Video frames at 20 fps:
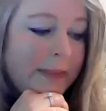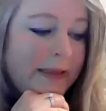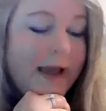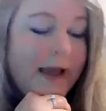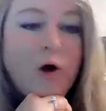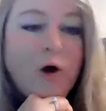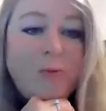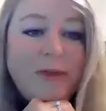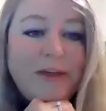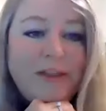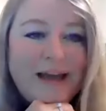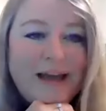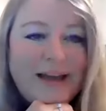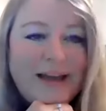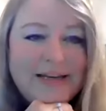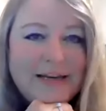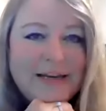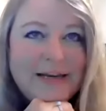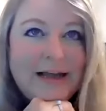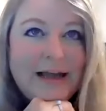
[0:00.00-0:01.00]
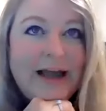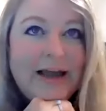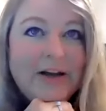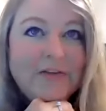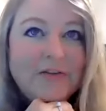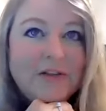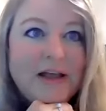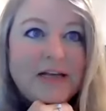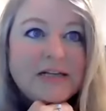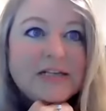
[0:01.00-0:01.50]
I hope that didn't kind
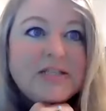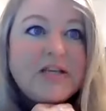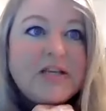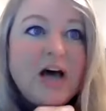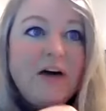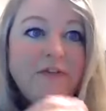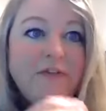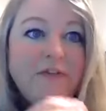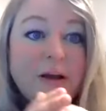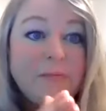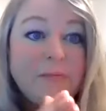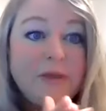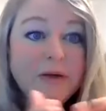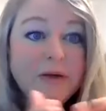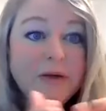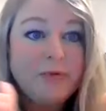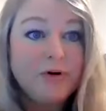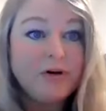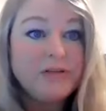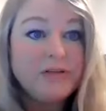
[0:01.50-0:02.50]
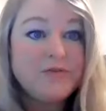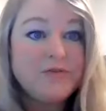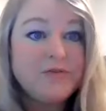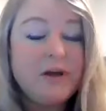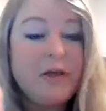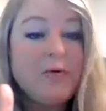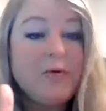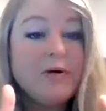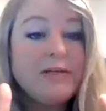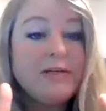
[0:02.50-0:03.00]
of like soften up the importance of what
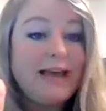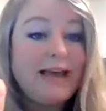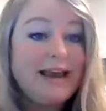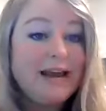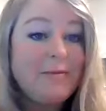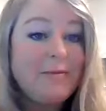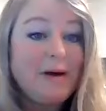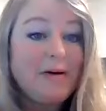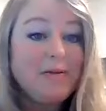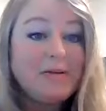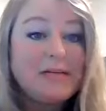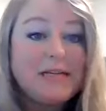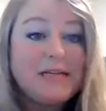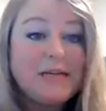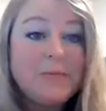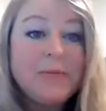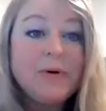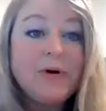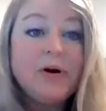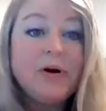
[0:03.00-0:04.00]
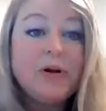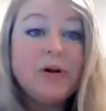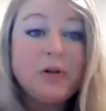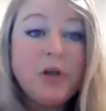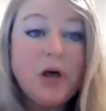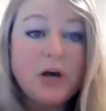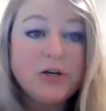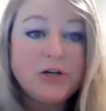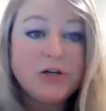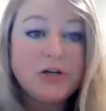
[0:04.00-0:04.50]
you were saying about deeper
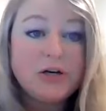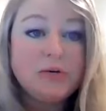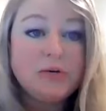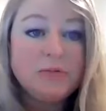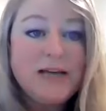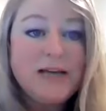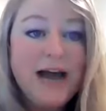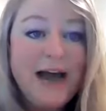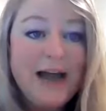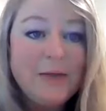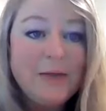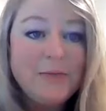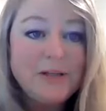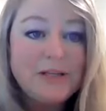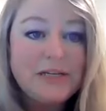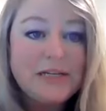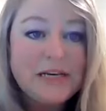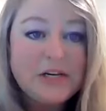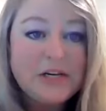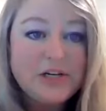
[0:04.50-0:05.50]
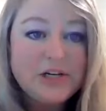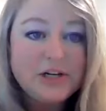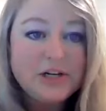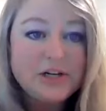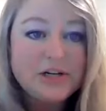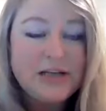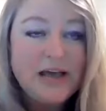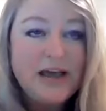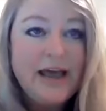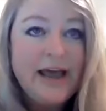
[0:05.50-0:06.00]
long-term time with
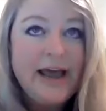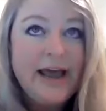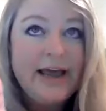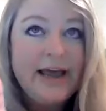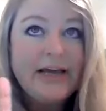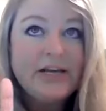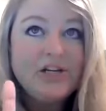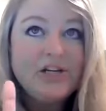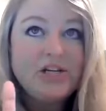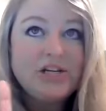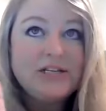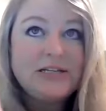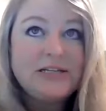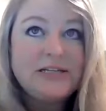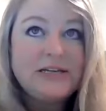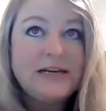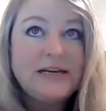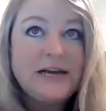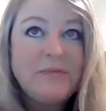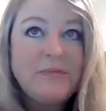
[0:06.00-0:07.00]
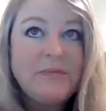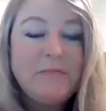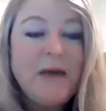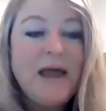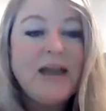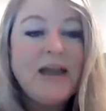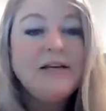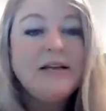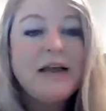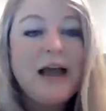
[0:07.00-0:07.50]
teachers. It just
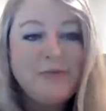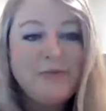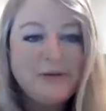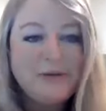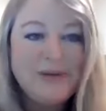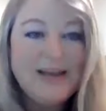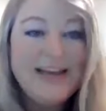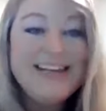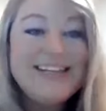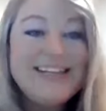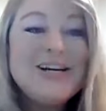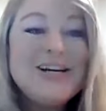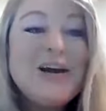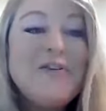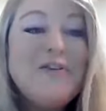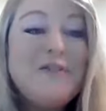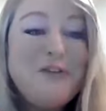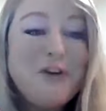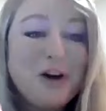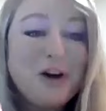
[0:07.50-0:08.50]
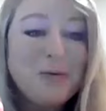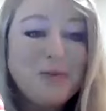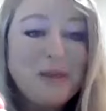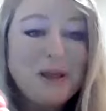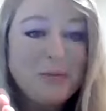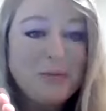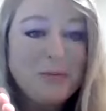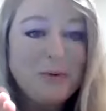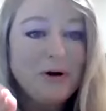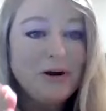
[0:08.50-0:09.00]
meant I was meaning to confirm the
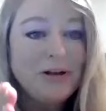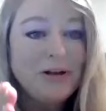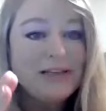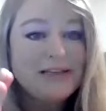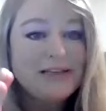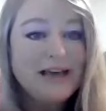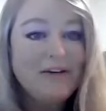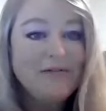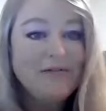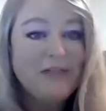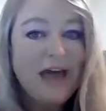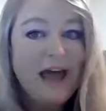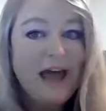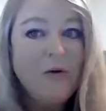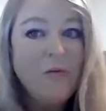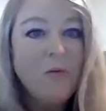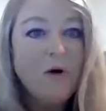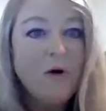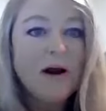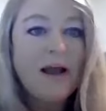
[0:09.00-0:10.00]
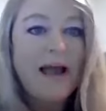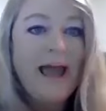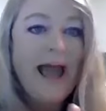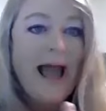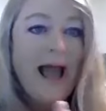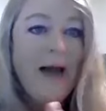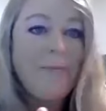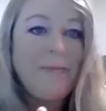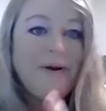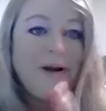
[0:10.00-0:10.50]
importance of that work
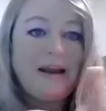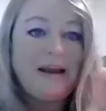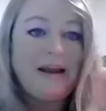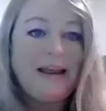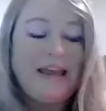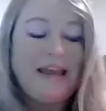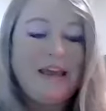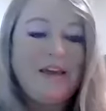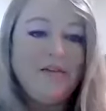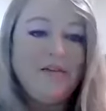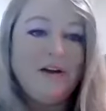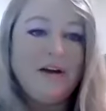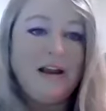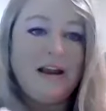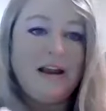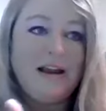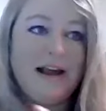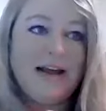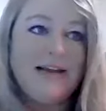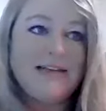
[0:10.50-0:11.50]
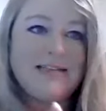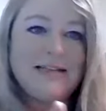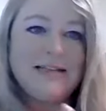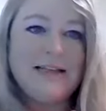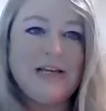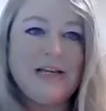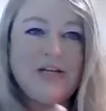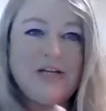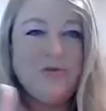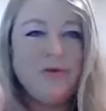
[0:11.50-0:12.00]
happening even in
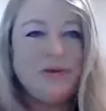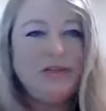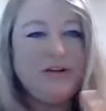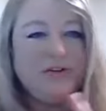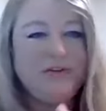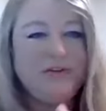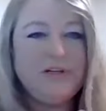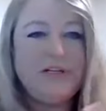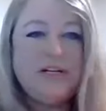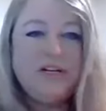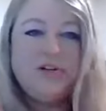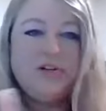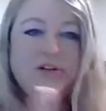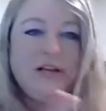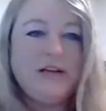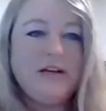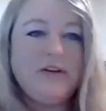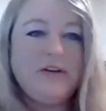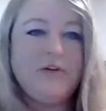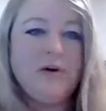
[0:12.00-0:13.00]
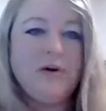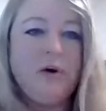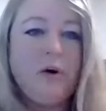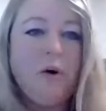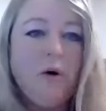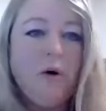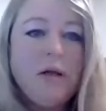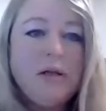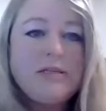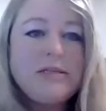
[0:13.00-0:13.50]
isolation with different teachers on different
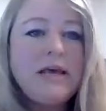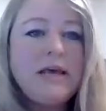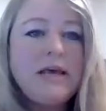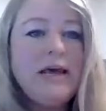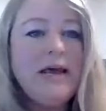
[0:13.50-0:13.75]
goals